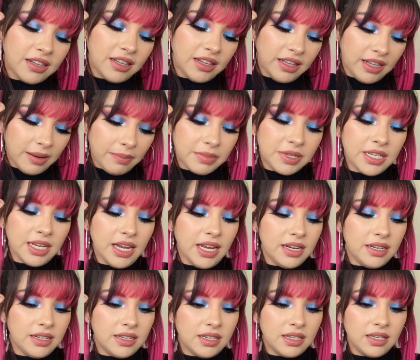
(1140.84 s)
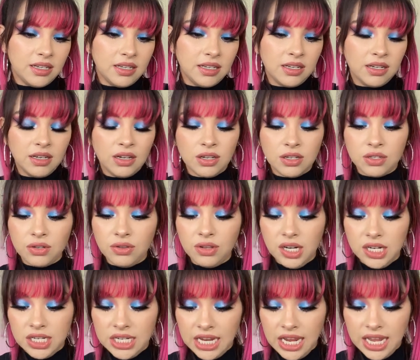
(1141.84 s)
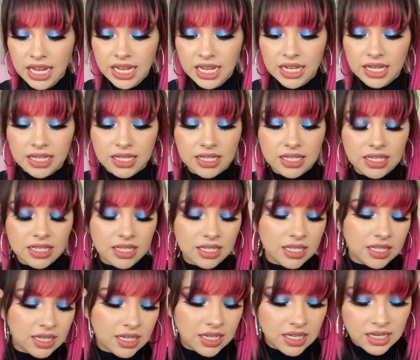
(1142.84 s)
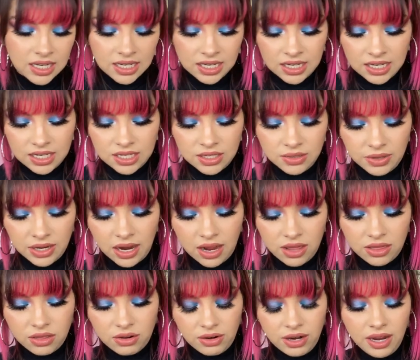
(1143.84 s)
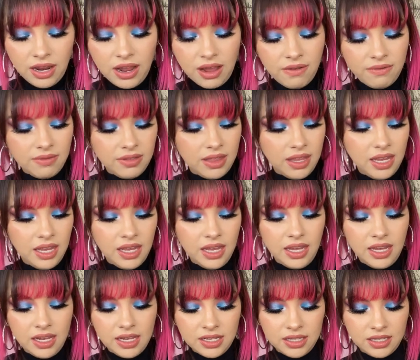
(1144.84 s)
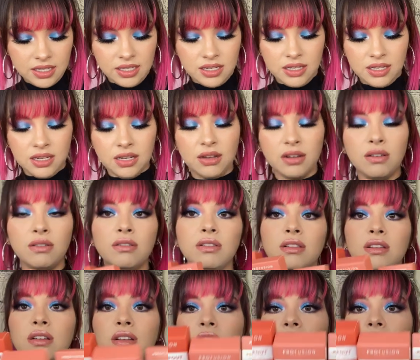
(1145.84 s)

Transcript: lip tint. So they're tints. So we got three of these. Looks